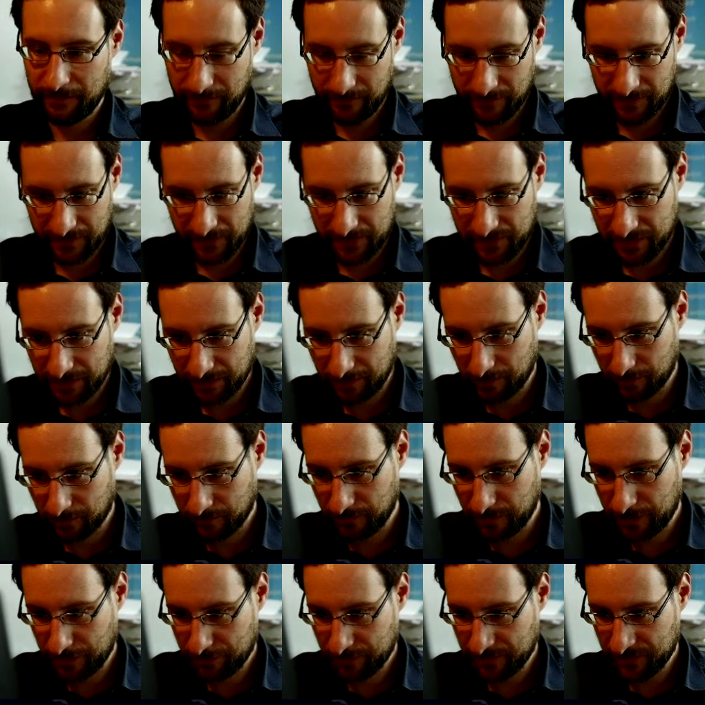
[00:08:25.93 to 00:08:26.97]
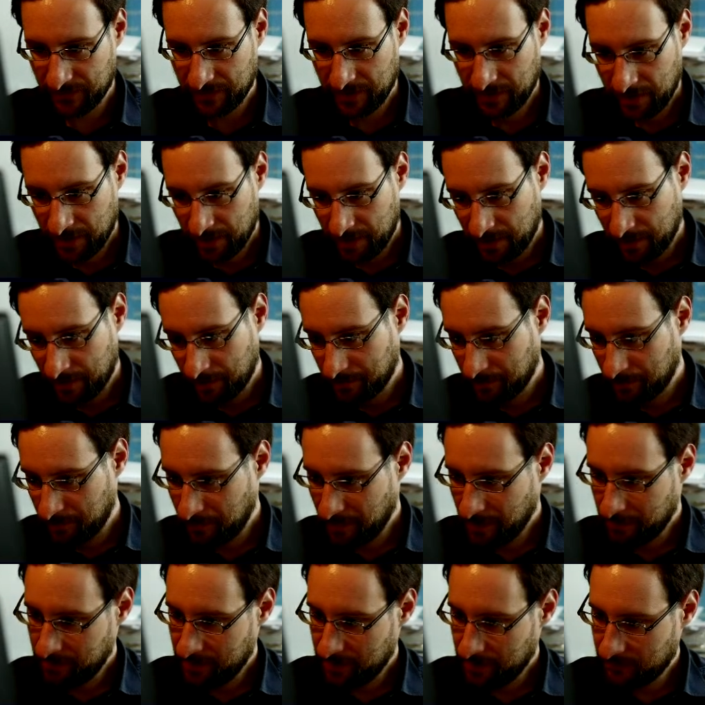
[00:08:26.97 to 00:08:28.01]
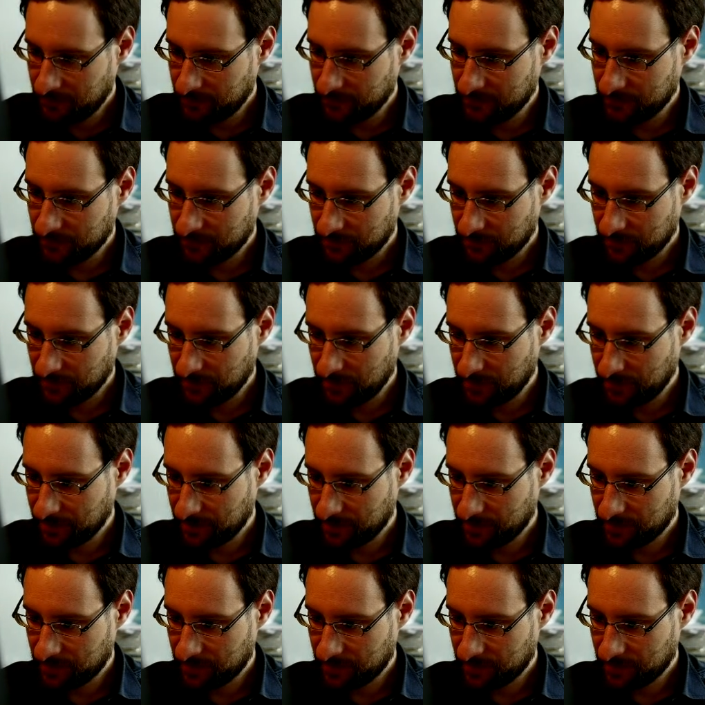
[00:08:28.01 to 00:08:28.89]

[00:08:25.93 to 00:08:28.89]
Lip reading: with this analog virus, maybe even yet.